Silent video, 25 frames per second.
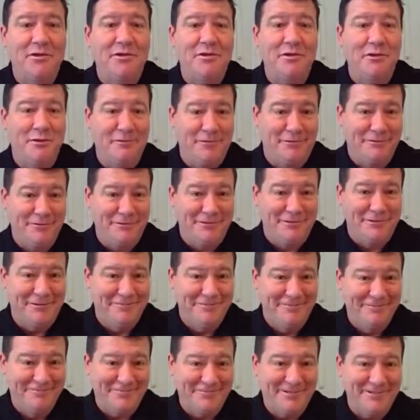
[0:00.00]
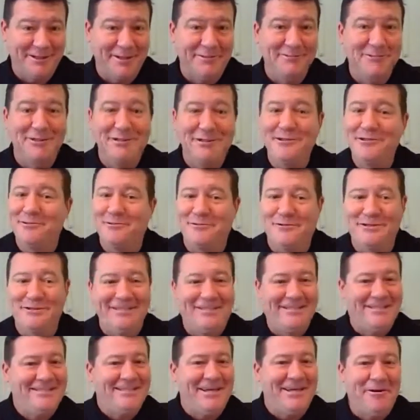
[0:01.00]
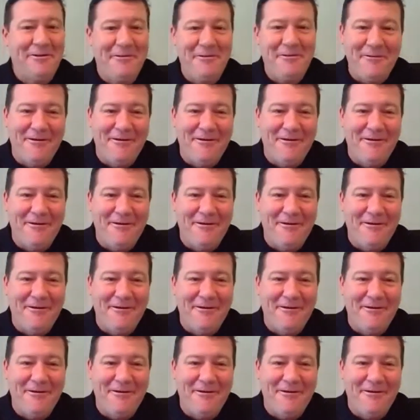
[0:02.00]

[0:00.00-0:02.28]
urinals. Those dudes were just so